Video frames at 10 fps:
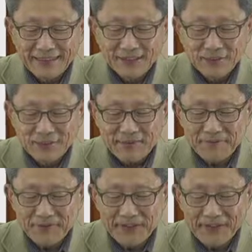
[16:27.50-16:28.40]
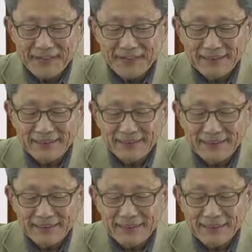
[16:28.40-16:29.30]
you can find
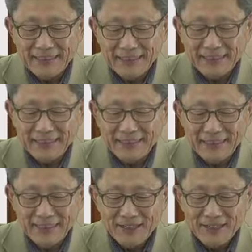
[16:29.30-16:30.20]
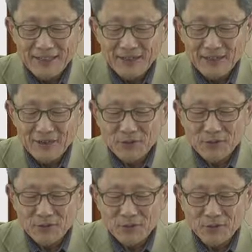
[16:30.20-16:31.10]
the
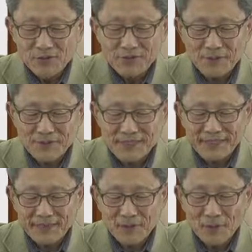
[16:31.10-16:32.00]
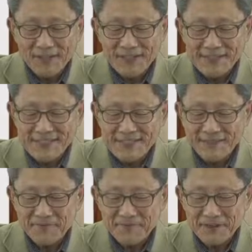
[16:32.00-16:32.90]
two, so say,
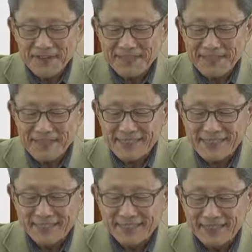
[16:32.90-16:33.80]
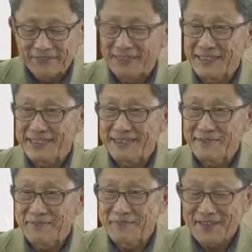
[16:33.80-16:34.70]
coexisting faces here, likewise.
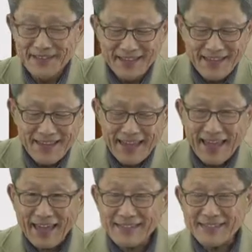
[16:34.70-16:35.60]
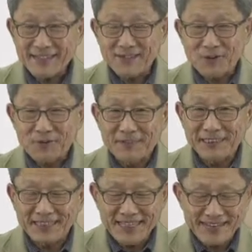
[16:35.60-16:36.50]
As the solubility
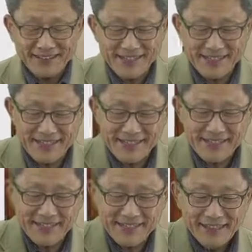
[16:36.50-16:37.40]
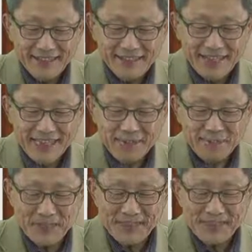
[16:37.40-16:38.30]
decreases, this
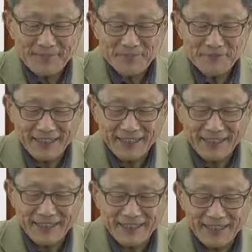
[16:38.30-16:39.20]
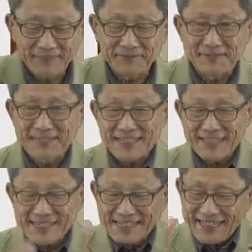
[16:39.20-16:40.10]
mixing free energy curve
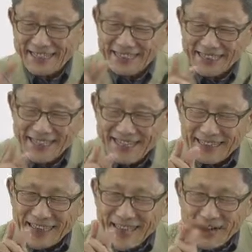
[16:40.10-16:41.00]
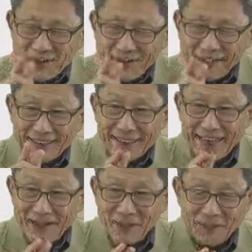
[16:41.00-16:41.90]
is getting narrower and
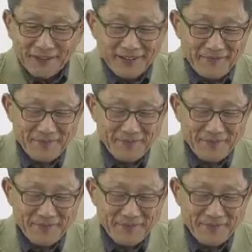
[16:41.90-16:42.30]
narrower,